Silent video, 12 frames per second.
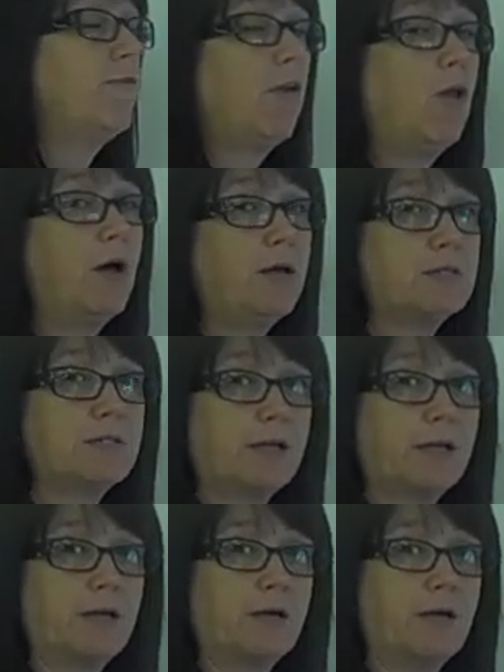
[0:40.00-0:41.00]

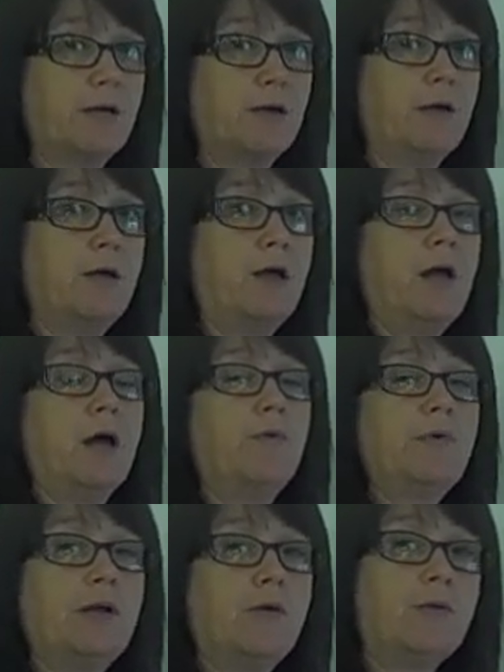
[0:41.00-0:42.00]
velocity, and
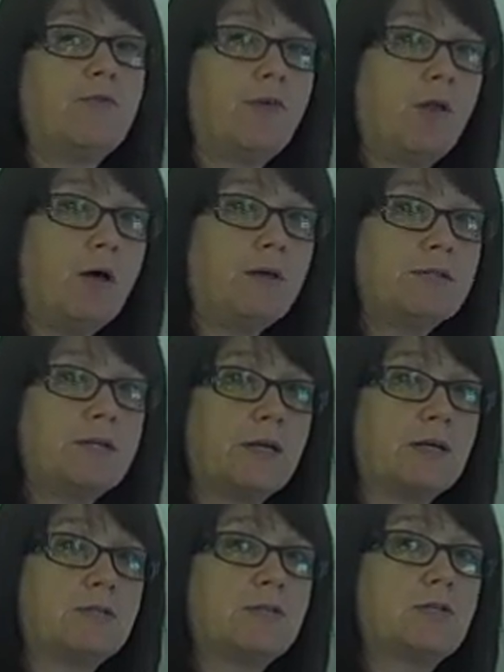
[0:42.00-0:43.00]
we know that
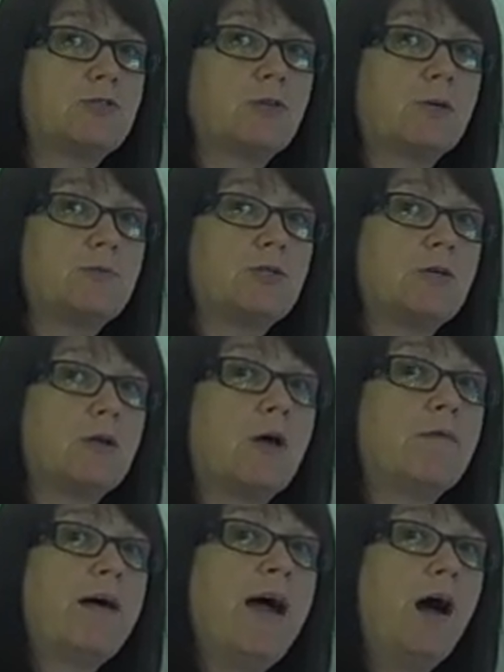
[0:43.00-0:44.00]
velocity is a description of